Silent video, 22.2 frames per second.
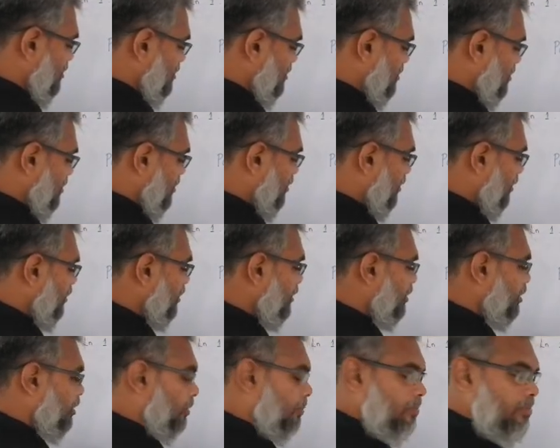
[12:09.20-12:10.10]

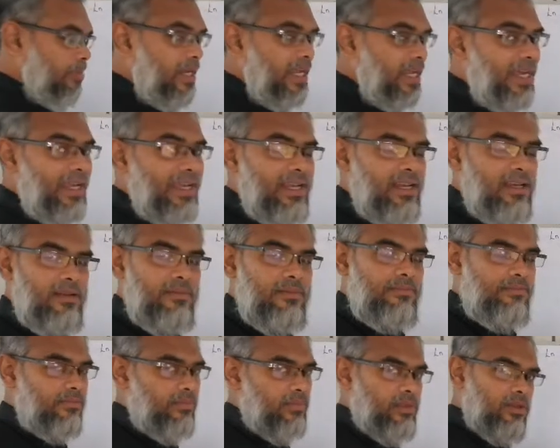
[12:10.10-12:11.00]
Coleoptile.
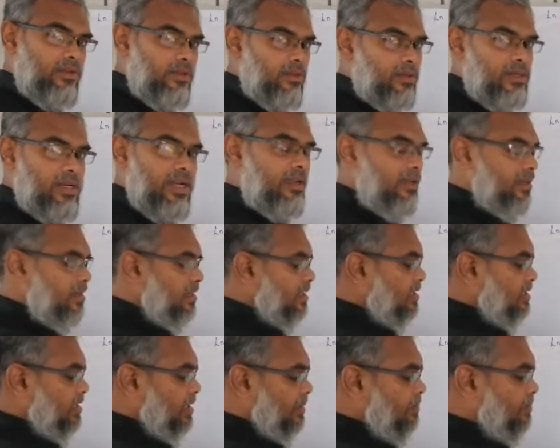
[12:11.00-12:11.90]

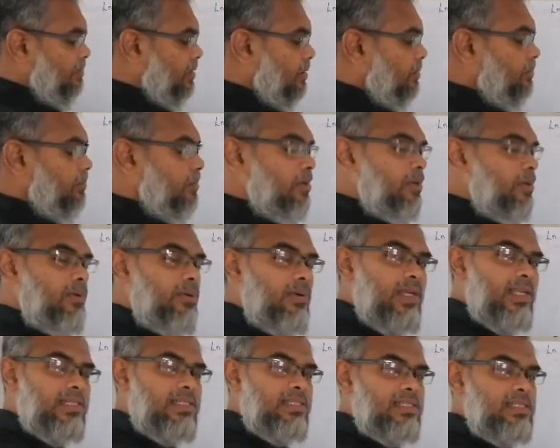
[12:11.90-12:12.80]
Okay, the
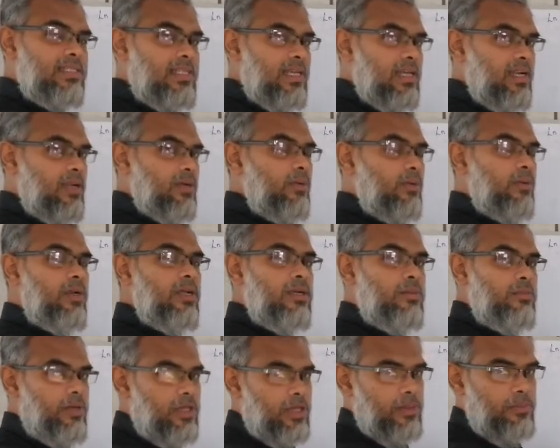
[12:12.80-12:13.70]
plumule is
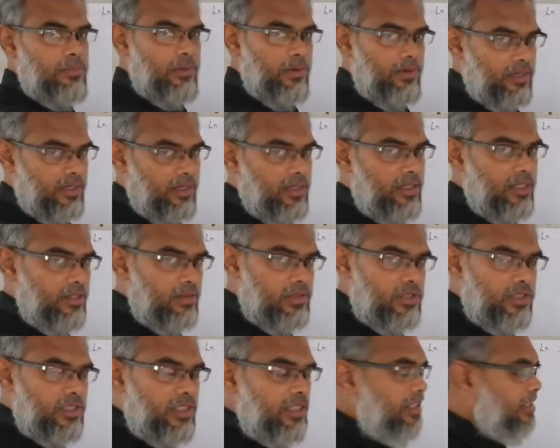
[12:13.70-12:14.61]
surrounded by a protective
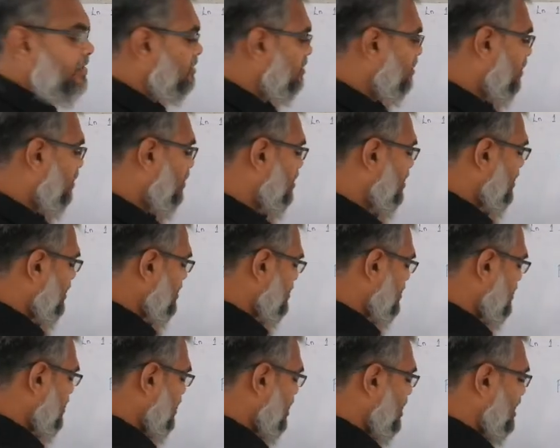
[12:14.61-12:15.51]
sheet called
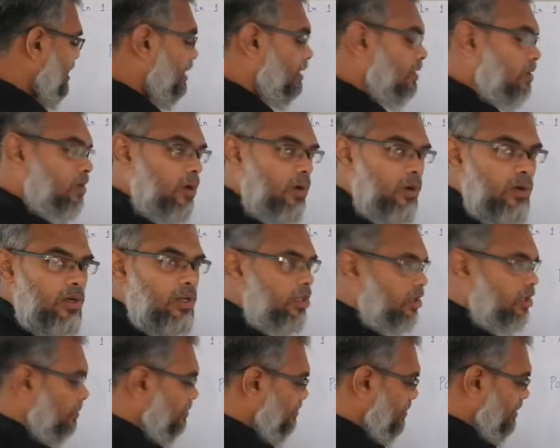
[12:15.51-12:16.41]
as
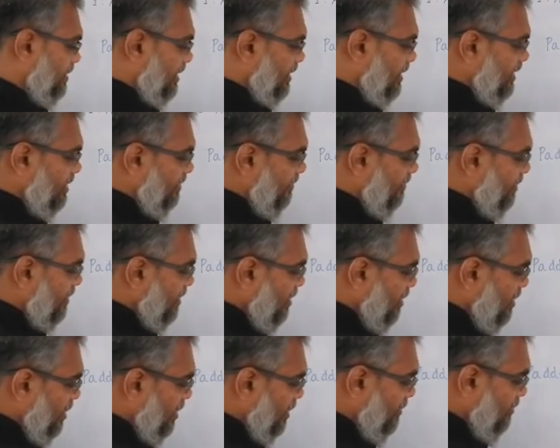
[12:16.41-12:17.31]
coleoptile.
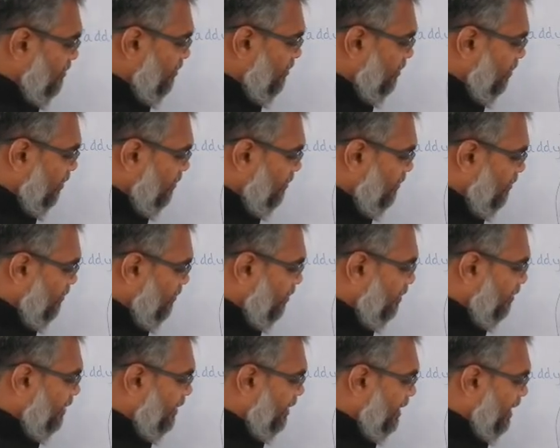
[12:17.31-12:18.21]
And what
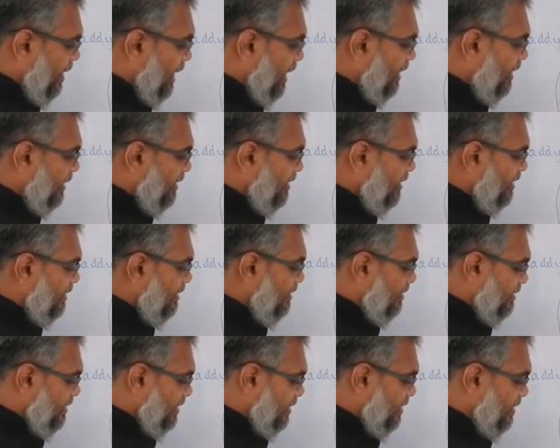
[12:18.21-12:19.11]
for
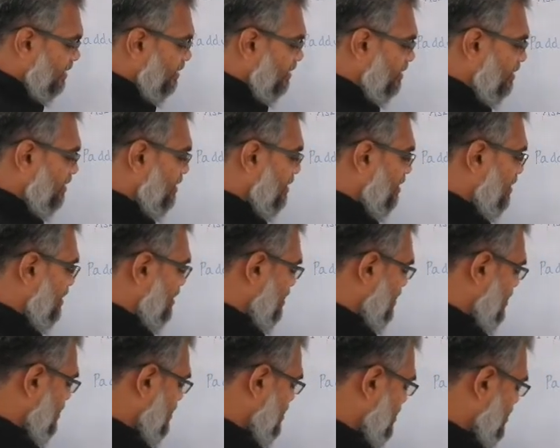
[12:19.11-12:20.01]
radicle then? It